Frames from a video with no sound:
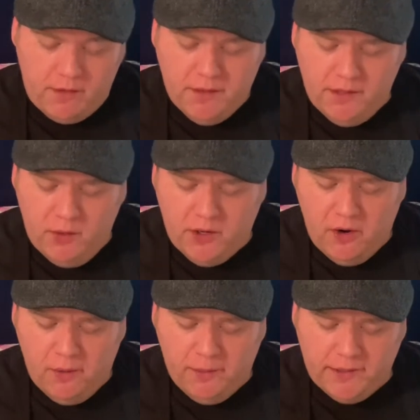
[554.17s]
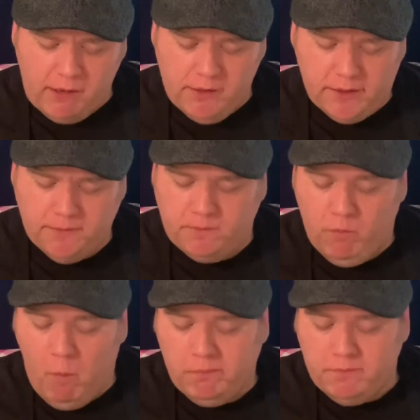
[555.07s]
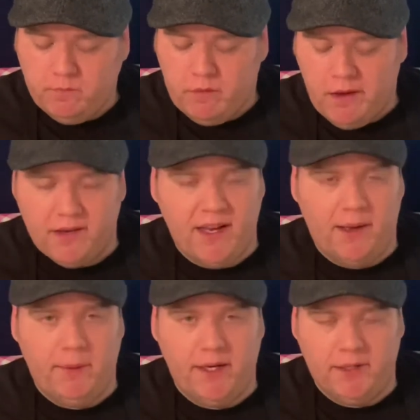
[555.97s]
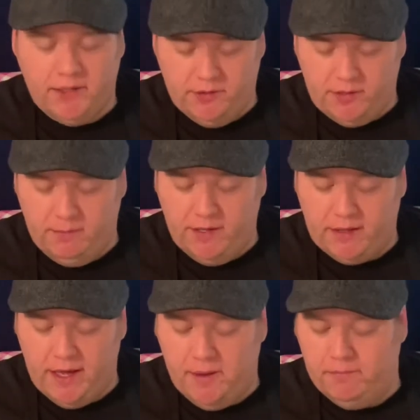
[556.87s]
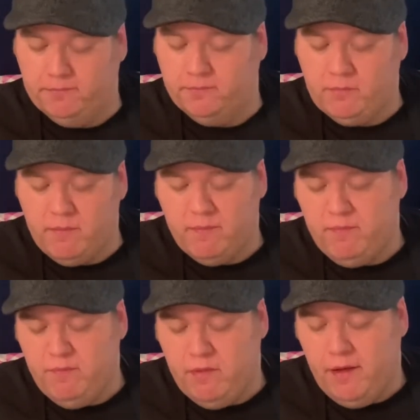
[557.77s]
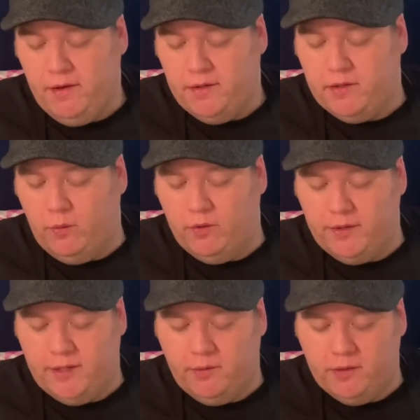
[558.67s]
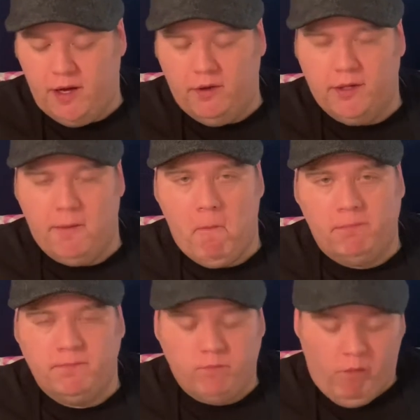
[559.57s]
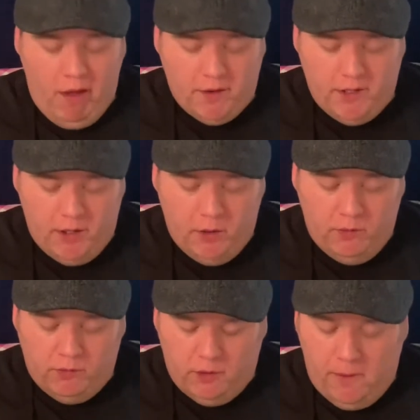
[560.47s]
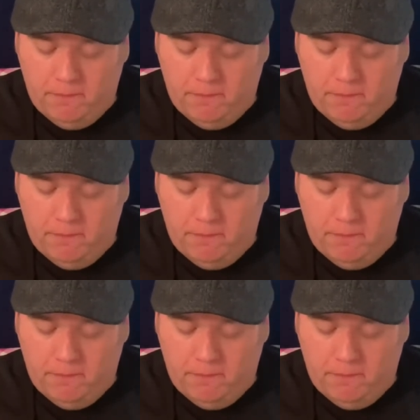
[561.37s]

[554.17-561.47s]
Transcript: low carb in it or diabetic or something like that and don't want to deal with all the dough for